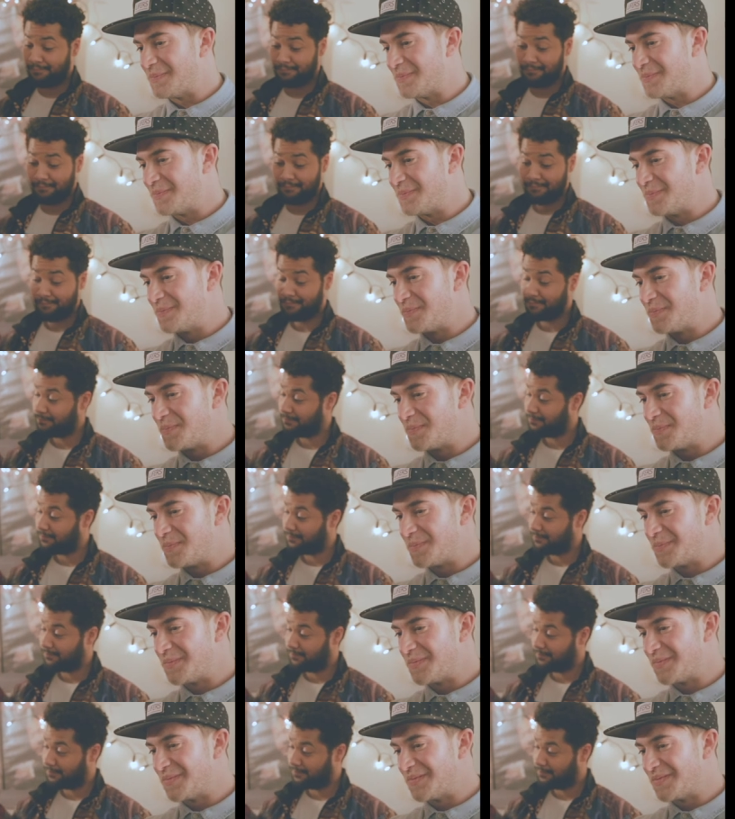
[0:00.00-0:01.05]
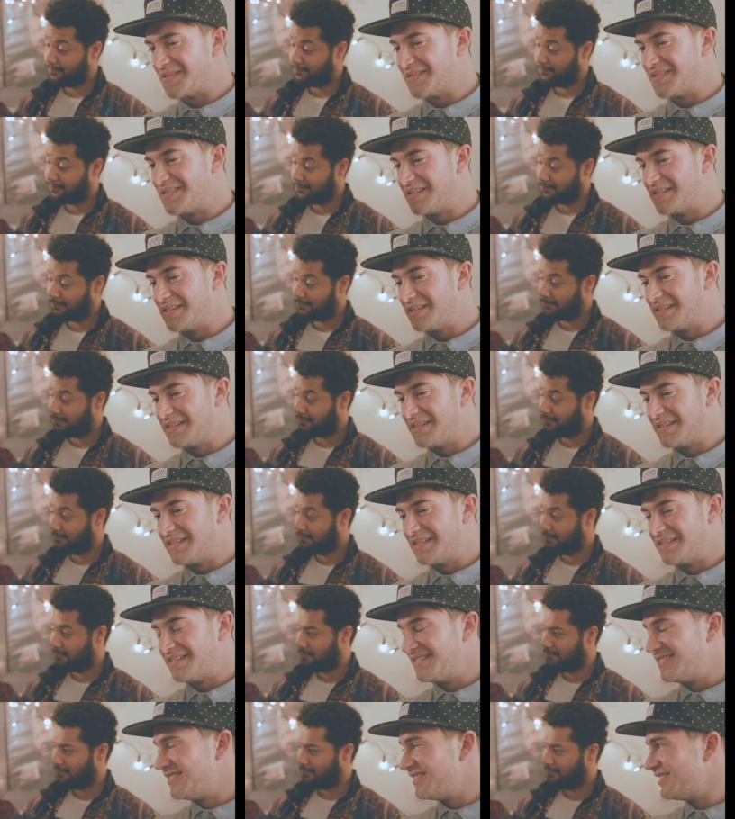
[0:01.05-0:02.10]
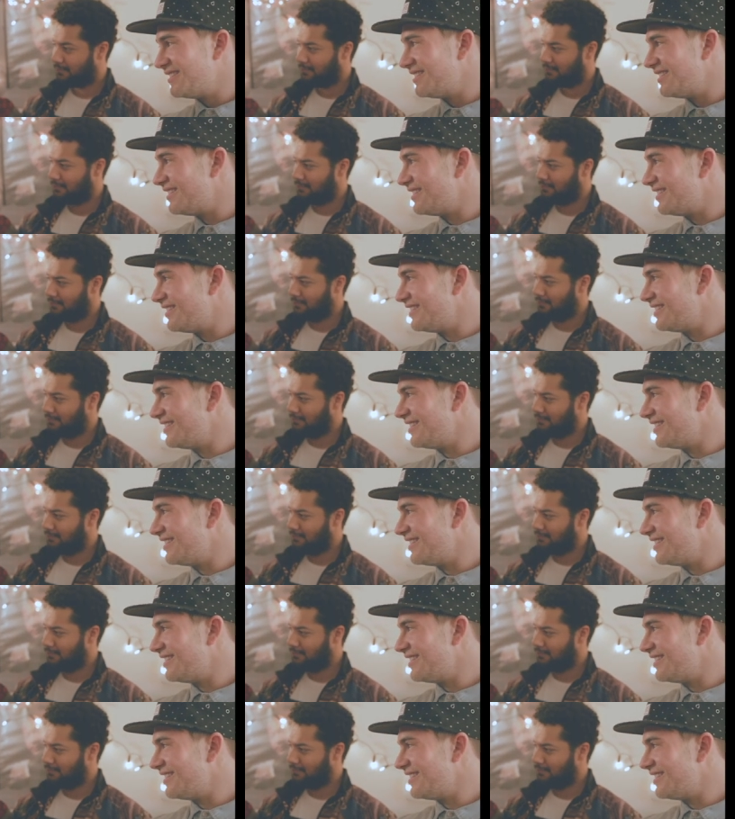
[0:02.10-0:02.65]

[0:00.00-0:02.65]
Nothing is said.